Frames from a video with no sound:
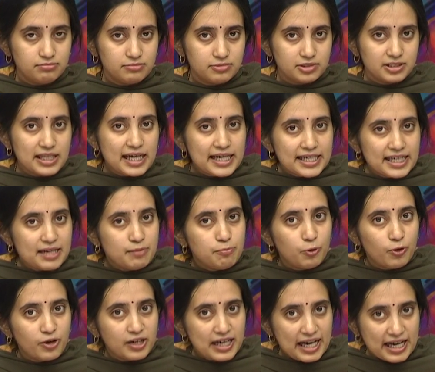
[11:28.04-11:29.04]
slightly
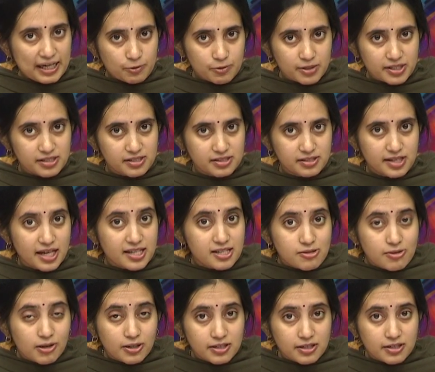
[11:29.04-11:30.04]
poor language. That's
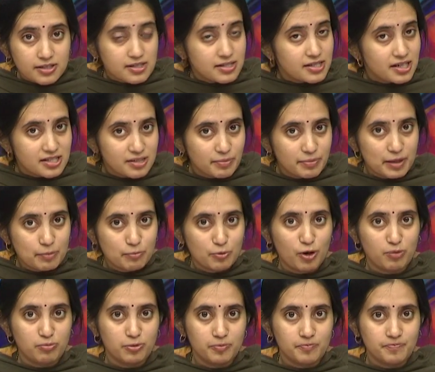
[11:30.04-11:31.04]
not such a big
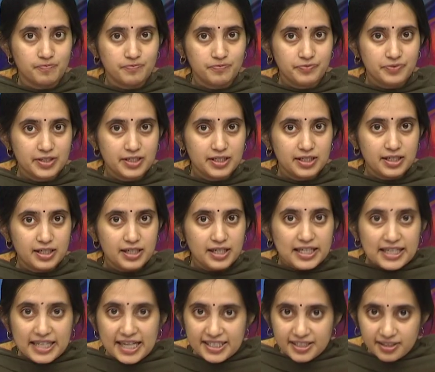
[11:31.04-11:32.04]
problem.
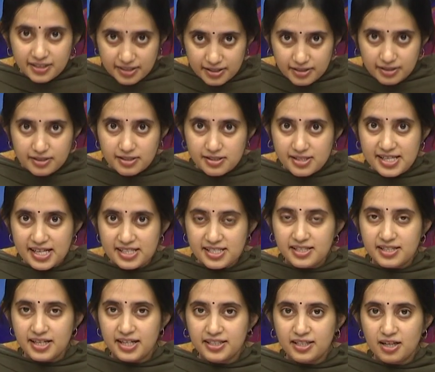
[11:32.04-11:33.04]
Later, the session
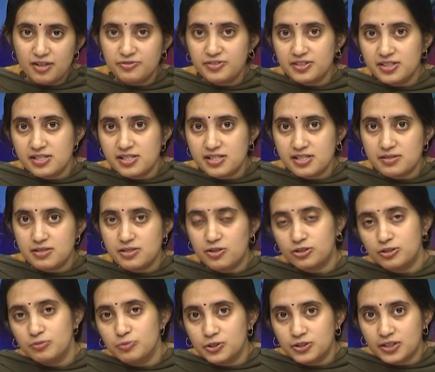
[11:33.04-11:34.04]
right after this,
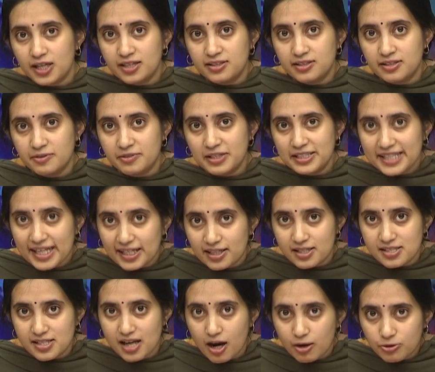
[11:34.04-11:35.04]
Dr. Mukta Atre will tell
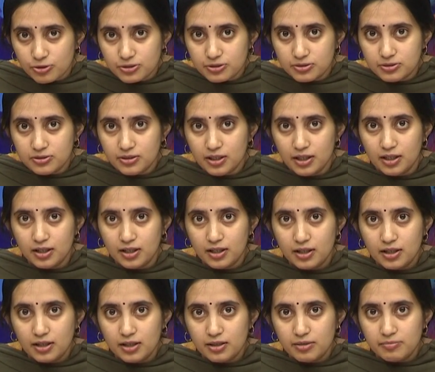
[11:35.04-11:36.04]
us how
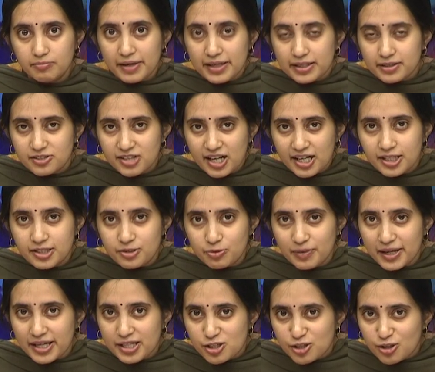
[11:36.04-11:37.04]
to try to
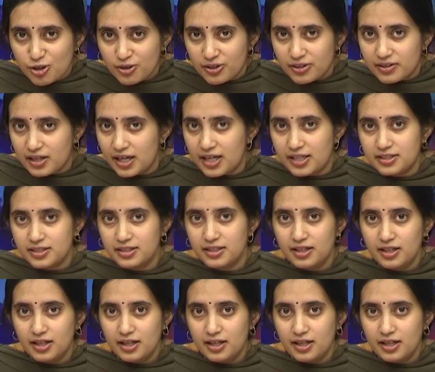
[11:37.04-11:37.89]
make sure that